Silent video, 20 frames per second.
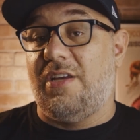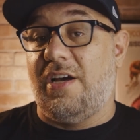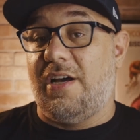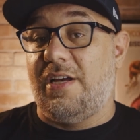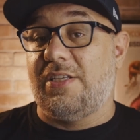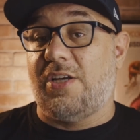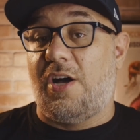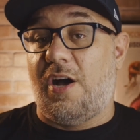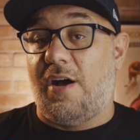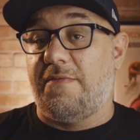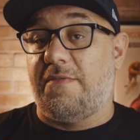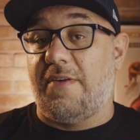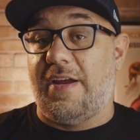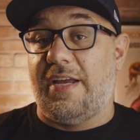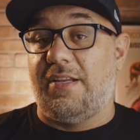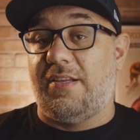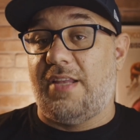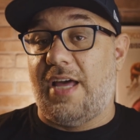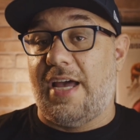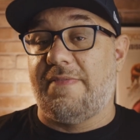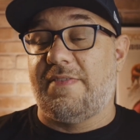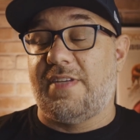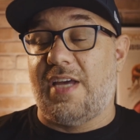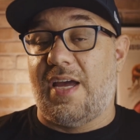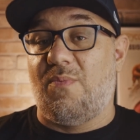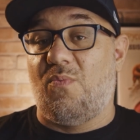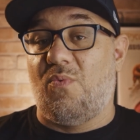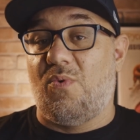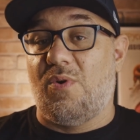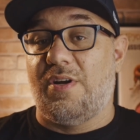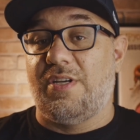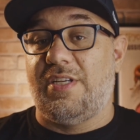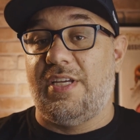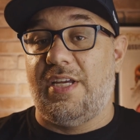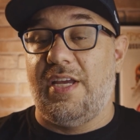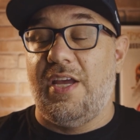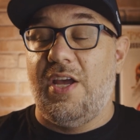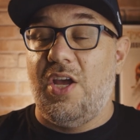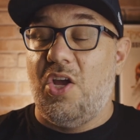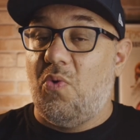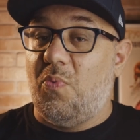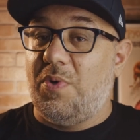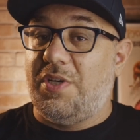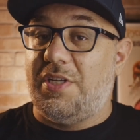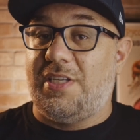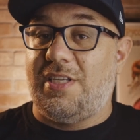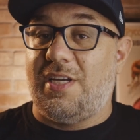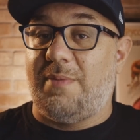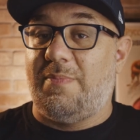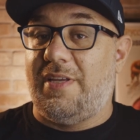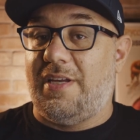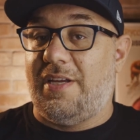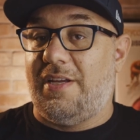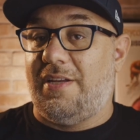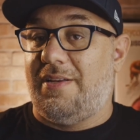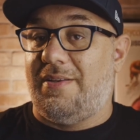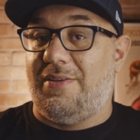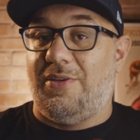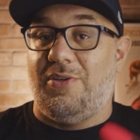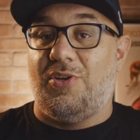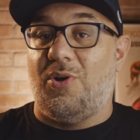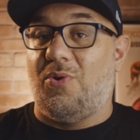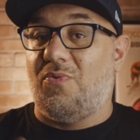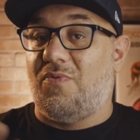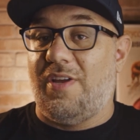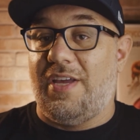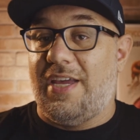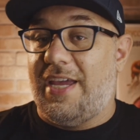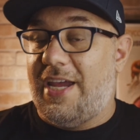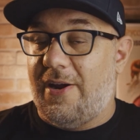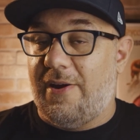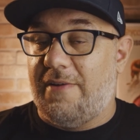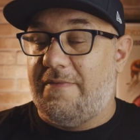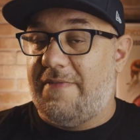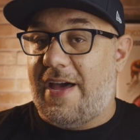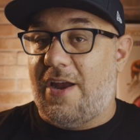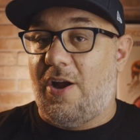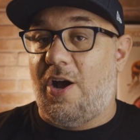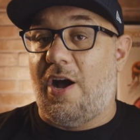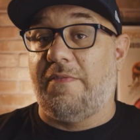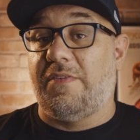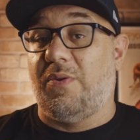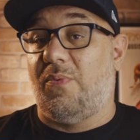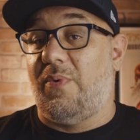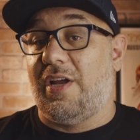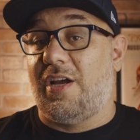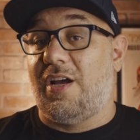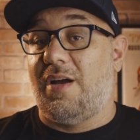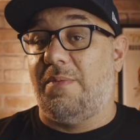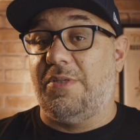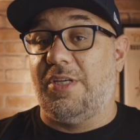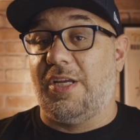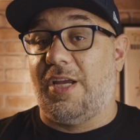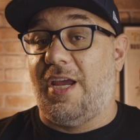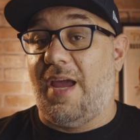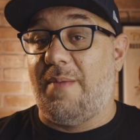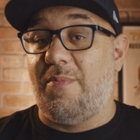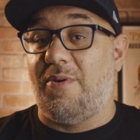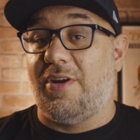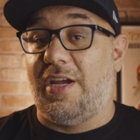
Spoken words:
does offer a lifetime warranty, which is something you don't really hear of that often when it comes to camera